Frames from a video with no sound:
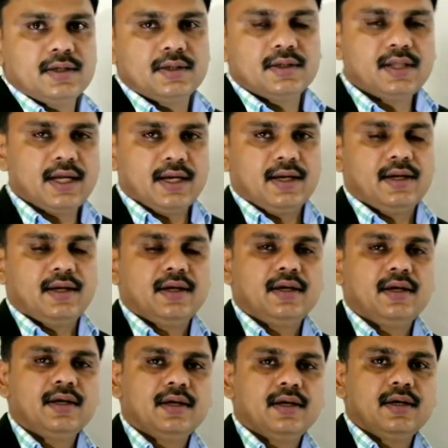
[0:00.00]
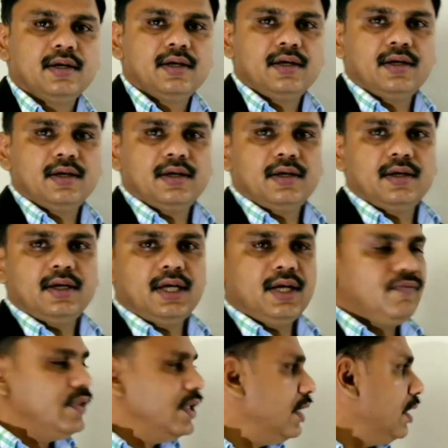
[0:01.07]
Then
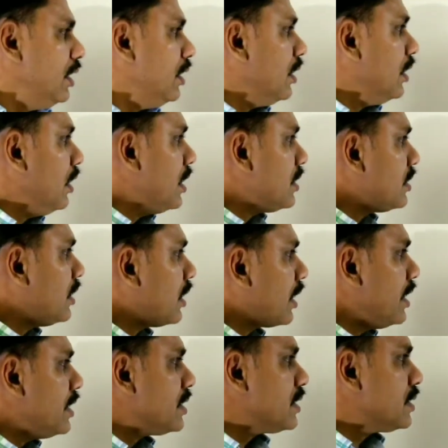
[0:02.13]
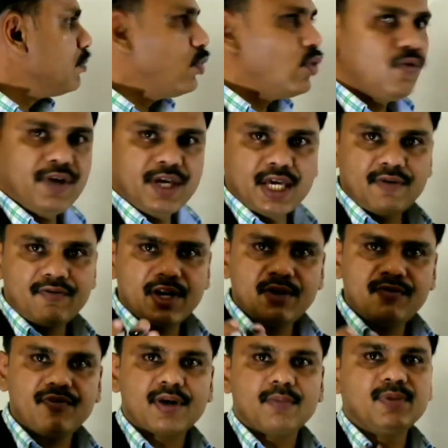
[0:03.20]
if the listener is moving
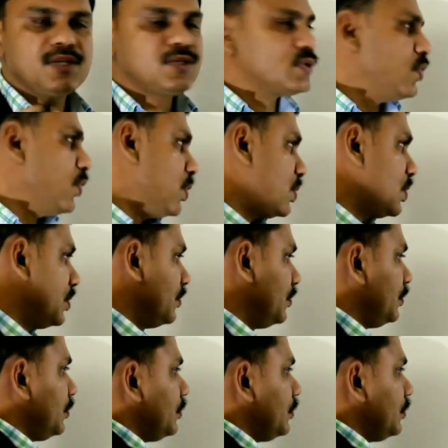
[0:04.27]
away from the source,